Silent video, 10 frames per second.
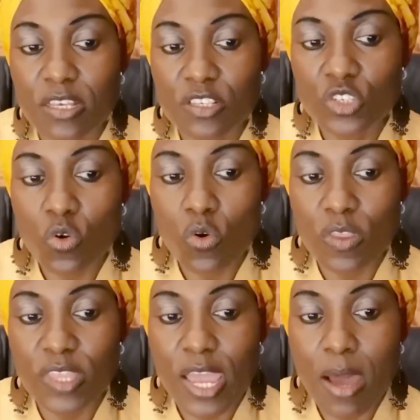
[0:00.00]
So
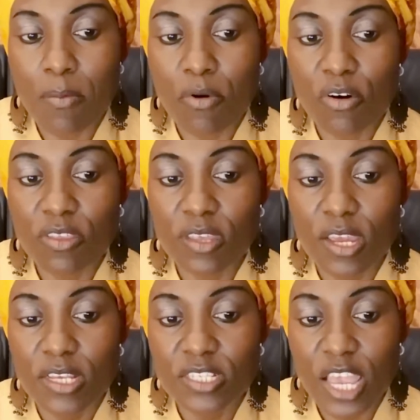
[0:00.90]
they are both
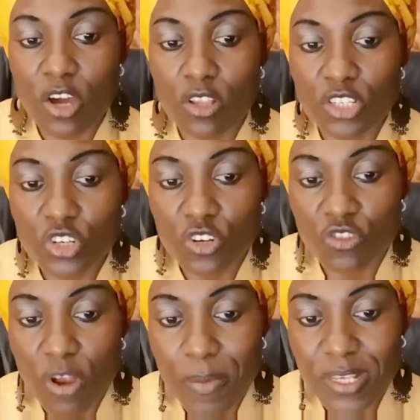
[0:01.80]
psychological
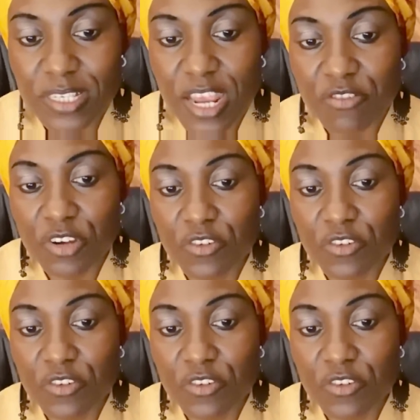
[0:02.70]
dramas and